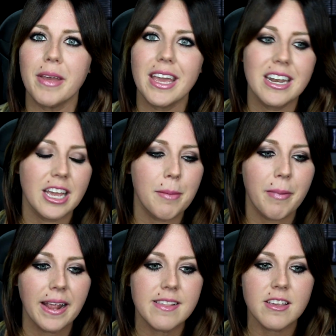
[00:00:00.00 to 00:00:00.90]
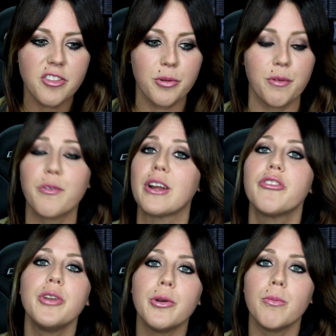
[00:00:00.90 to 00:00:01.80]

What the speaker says: and it combines it into a fresh, new,